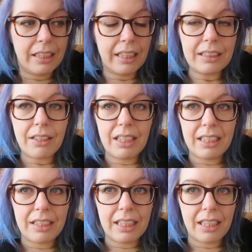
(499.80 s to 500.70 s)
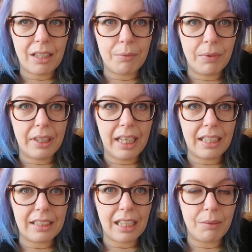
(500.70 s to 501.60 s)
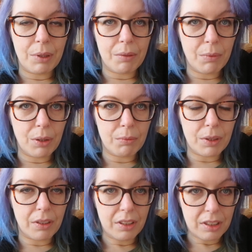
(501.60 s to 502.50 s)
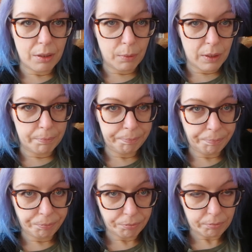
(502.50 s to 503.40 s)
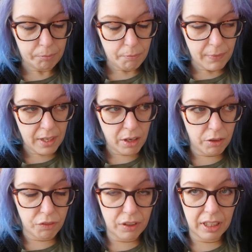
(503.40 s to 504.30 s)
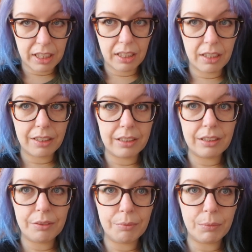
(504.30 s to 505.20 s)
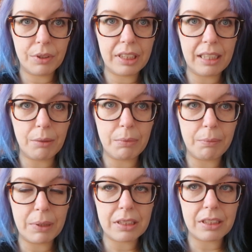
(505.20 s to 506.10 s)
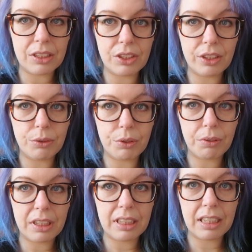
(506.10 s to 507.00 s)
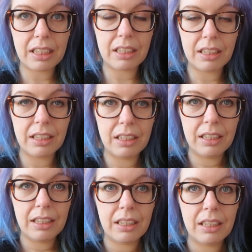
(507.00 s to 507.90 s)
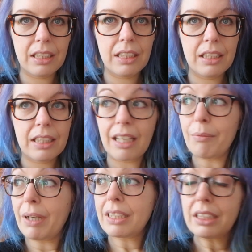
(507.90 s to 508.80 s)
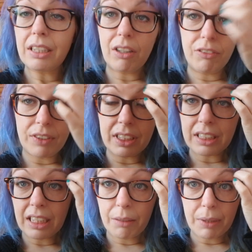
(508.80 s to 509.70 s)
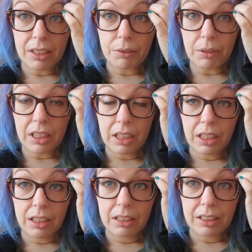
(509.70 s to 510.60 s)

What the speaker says: That's kind of the end game at the moment. So hopefully Monday it'll be business as usual and I can get back to the office and get back to work